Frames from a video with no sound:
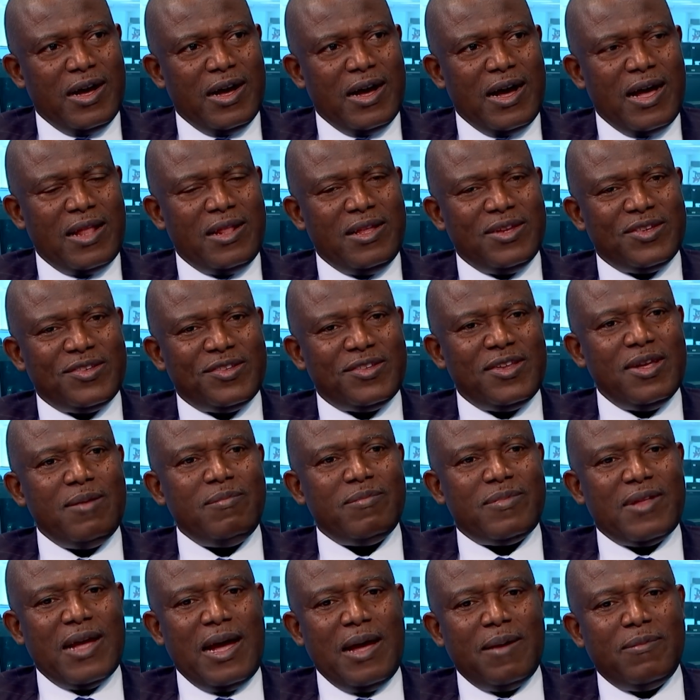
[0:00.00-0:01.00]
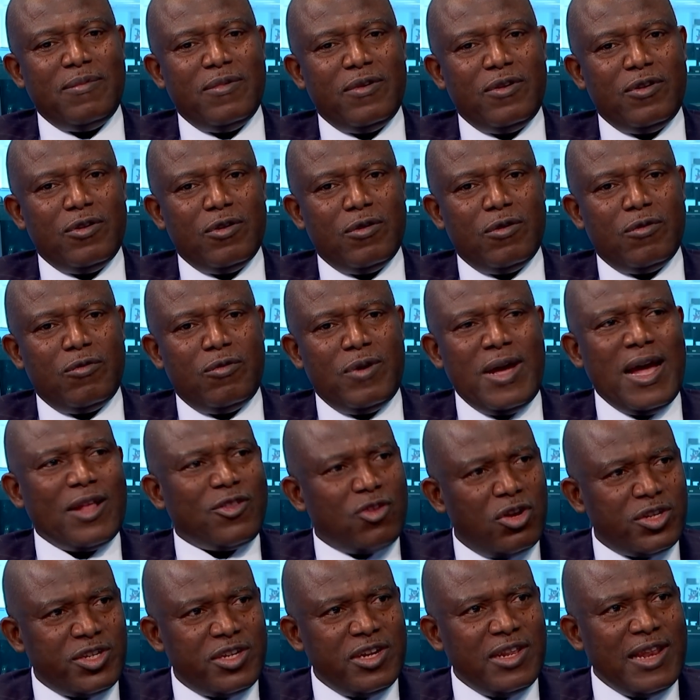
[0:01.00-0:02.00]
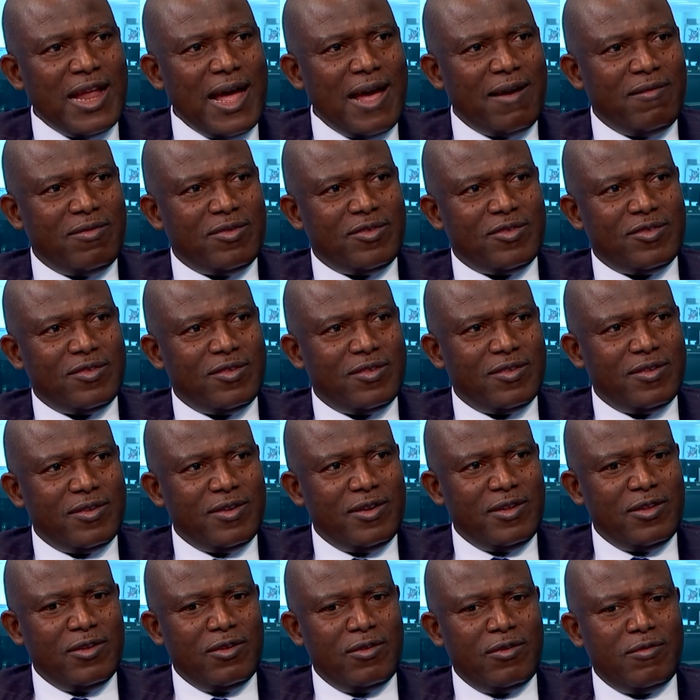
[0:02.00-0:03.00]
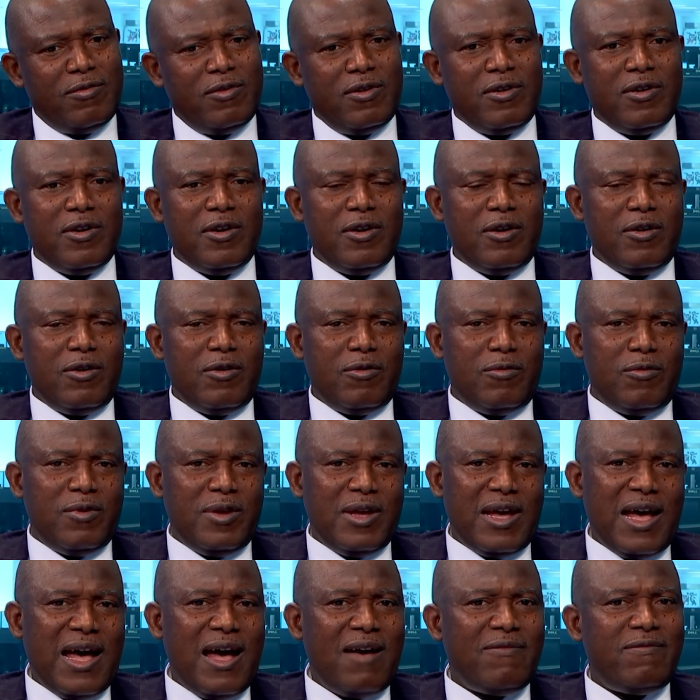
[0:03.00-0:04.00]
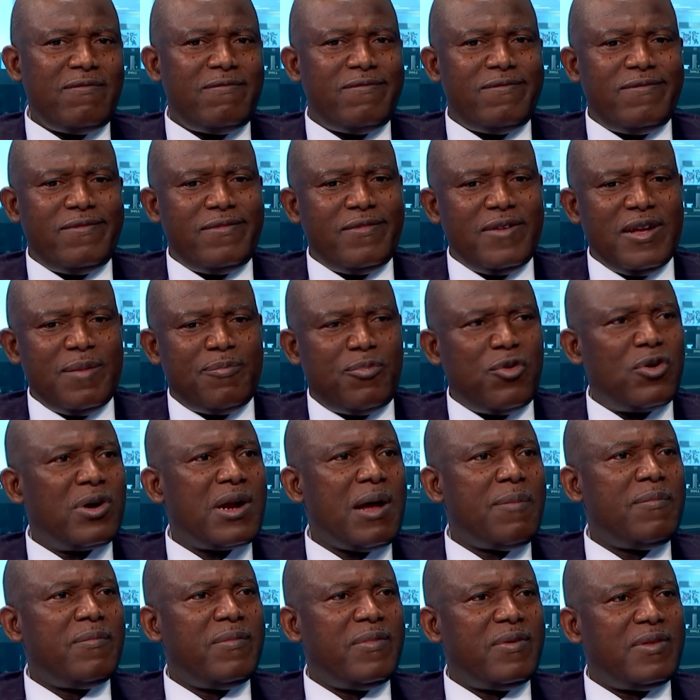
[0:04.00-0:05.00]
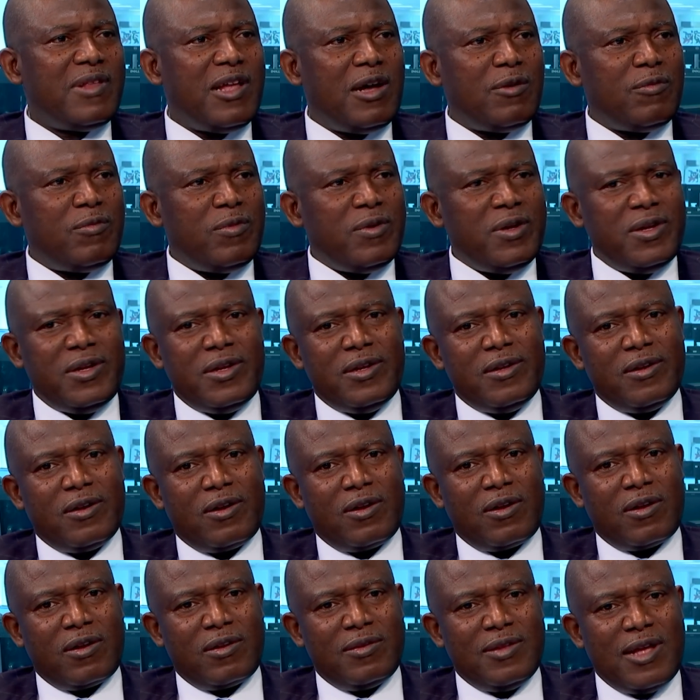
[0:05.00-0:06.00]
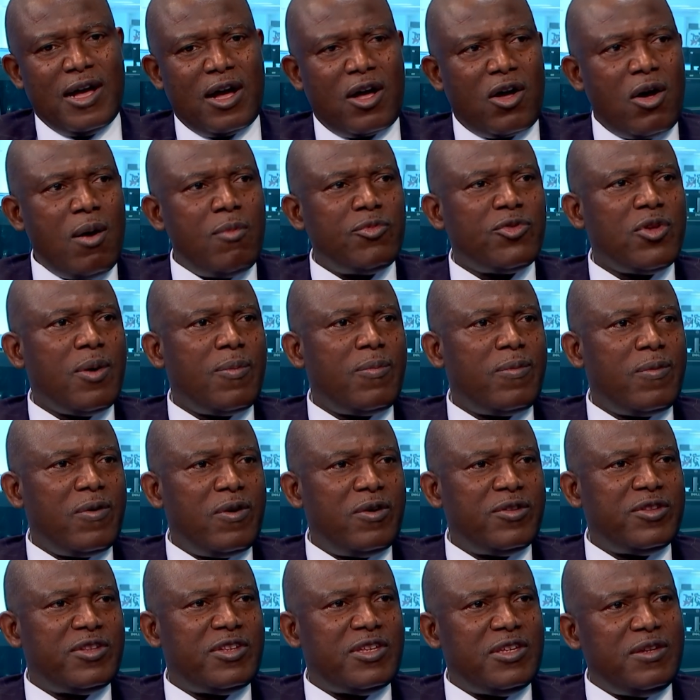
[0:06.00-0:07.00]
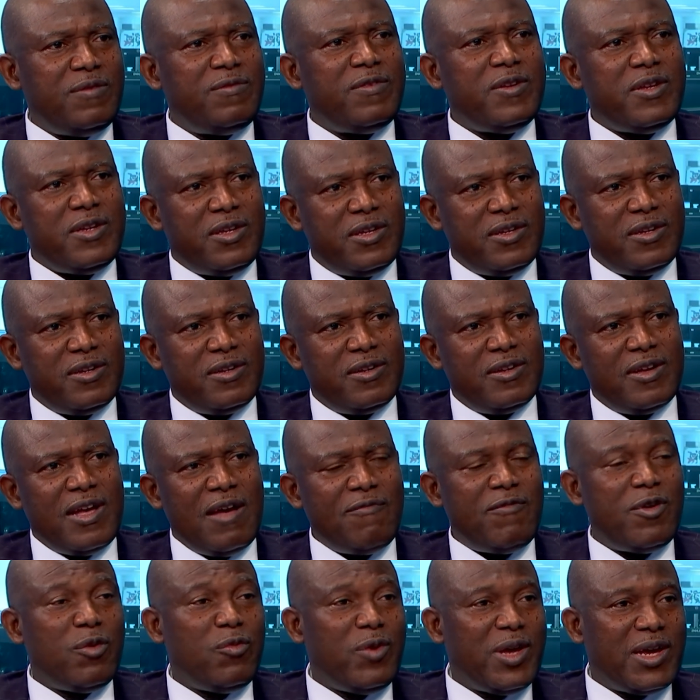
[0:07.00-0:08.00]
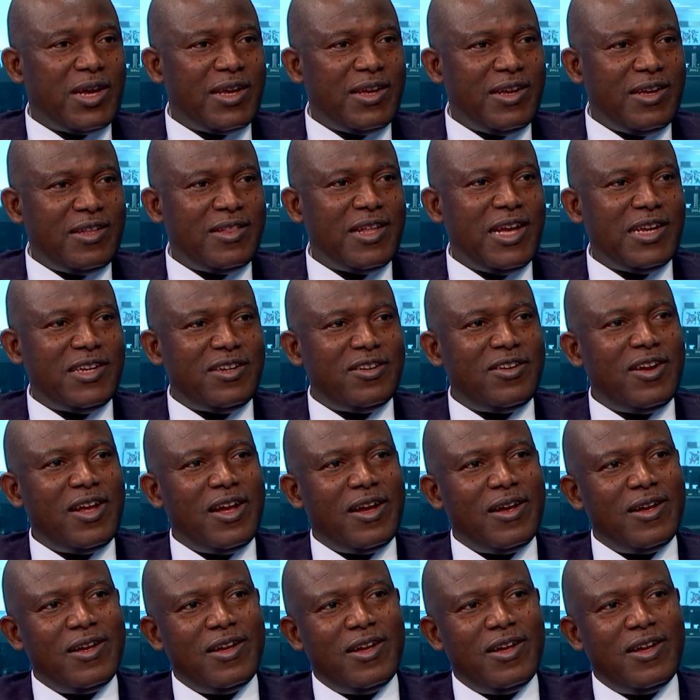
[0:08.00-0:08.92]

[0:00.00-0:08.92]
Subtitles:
At the same time, we are touching lives. We have a program that comes up on TV every week in Nigeria,